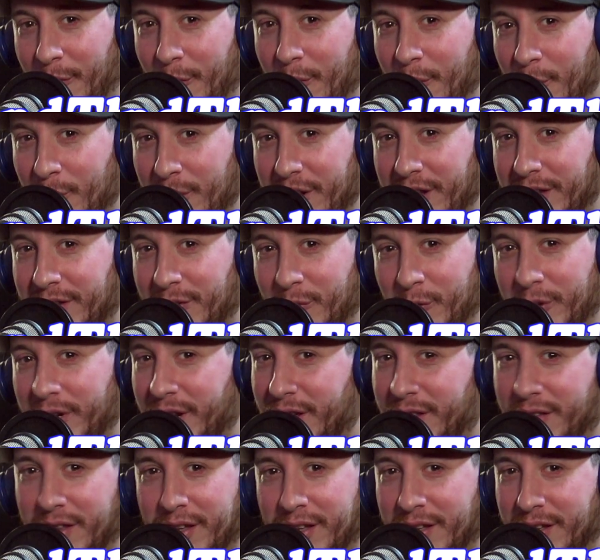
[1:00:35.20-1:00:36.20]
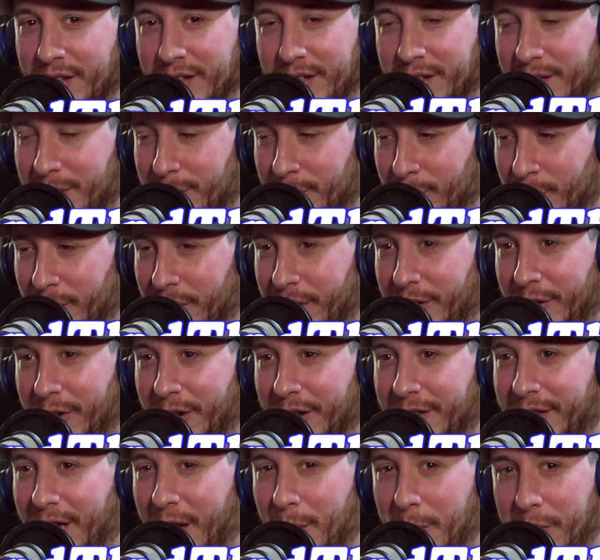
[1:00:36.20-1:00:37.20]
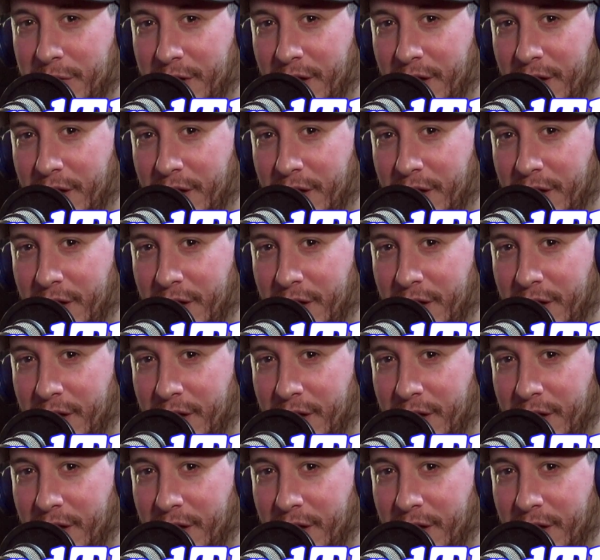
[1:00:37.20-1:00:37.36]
You need to help us